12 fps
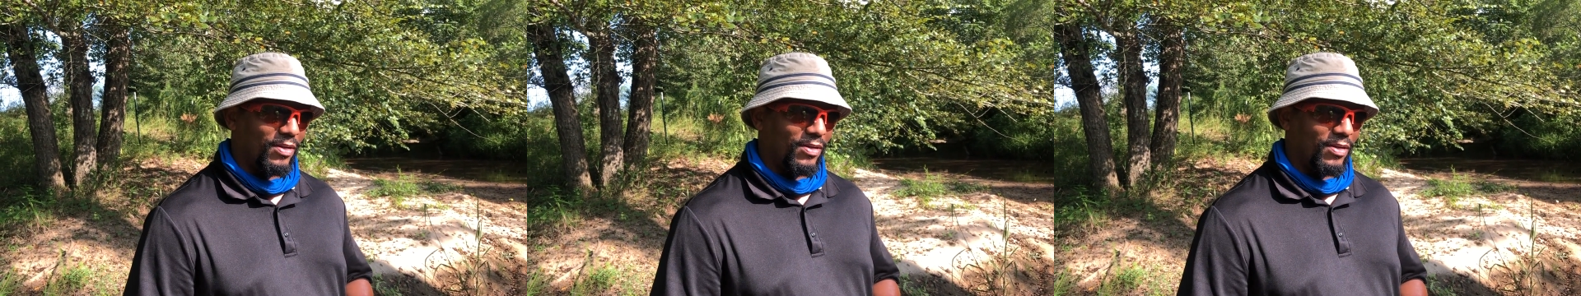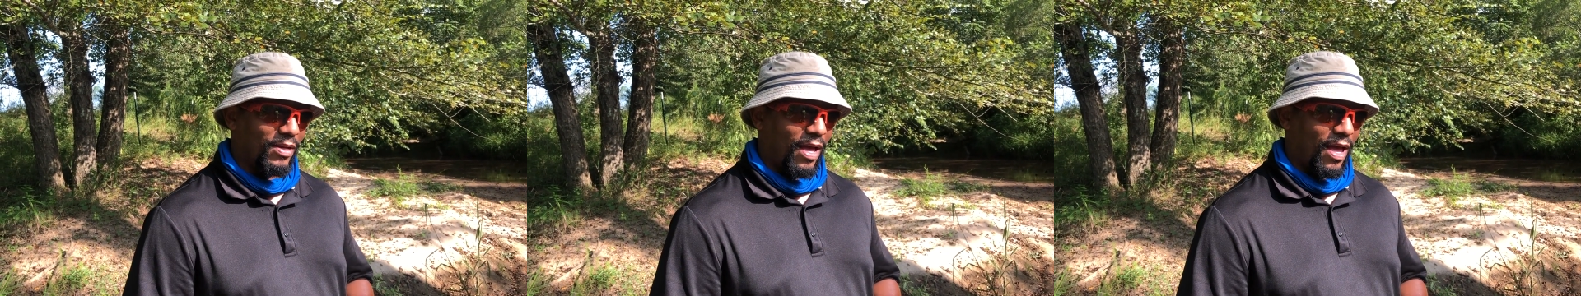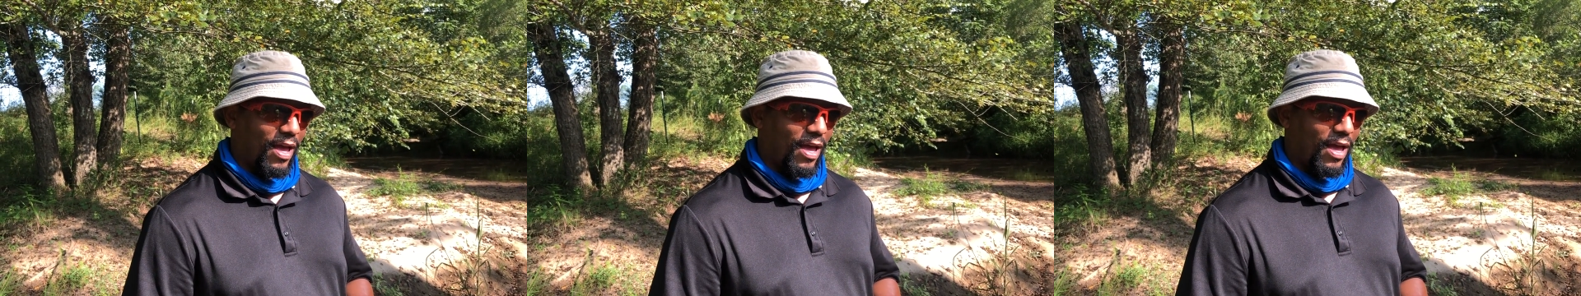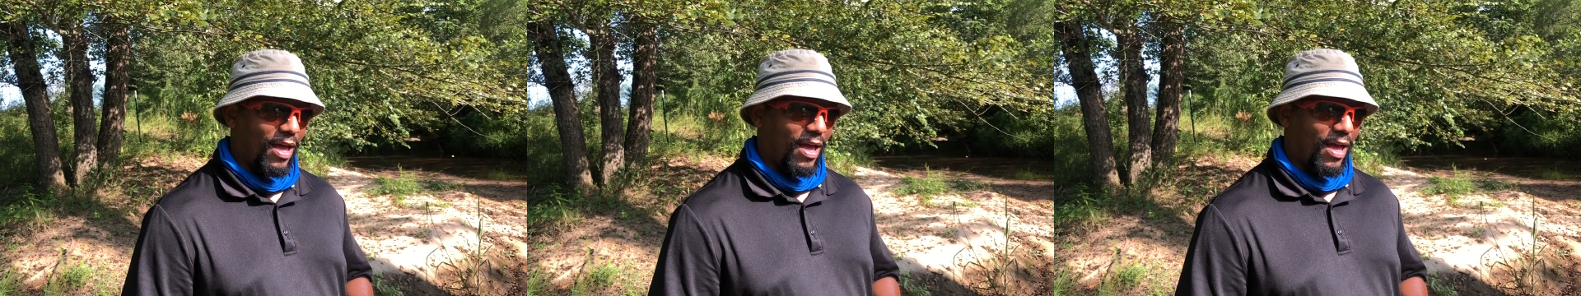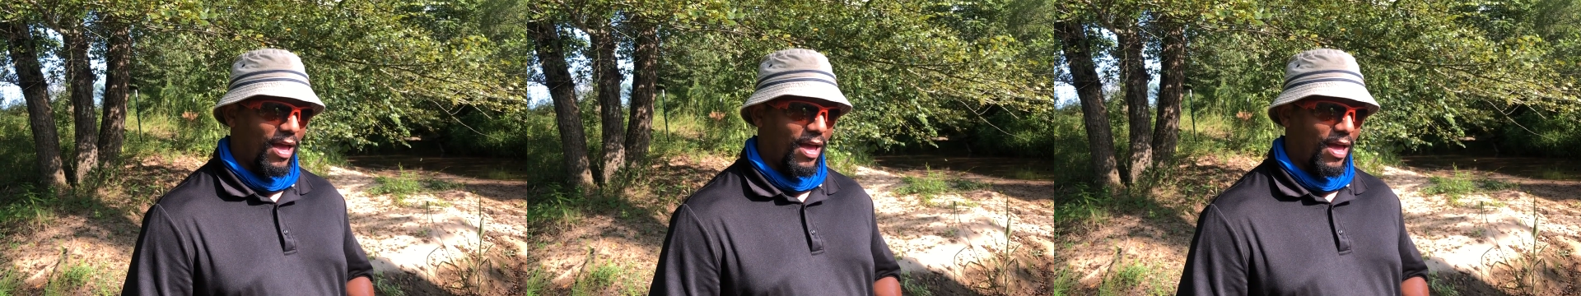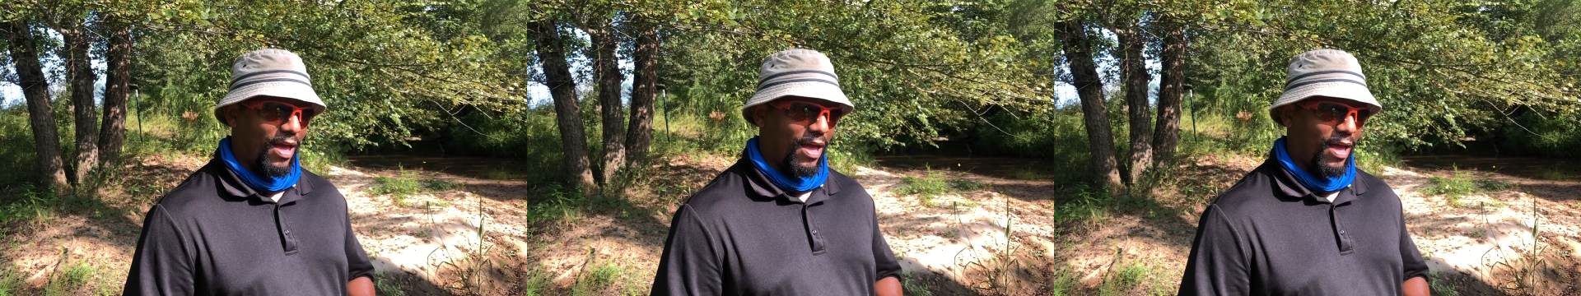
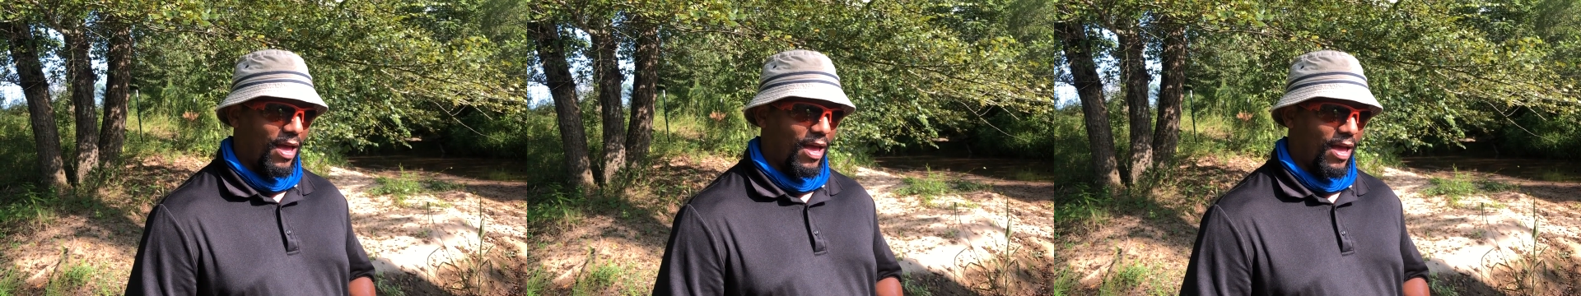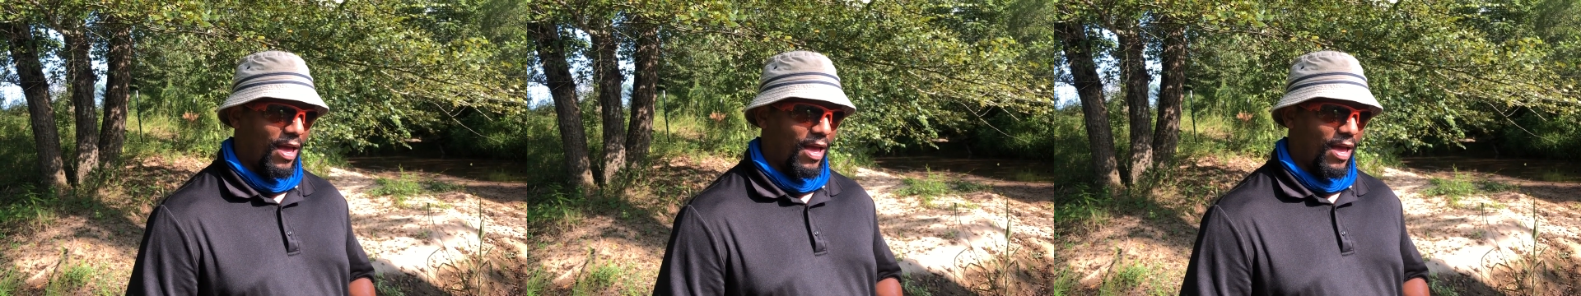Nothing is said.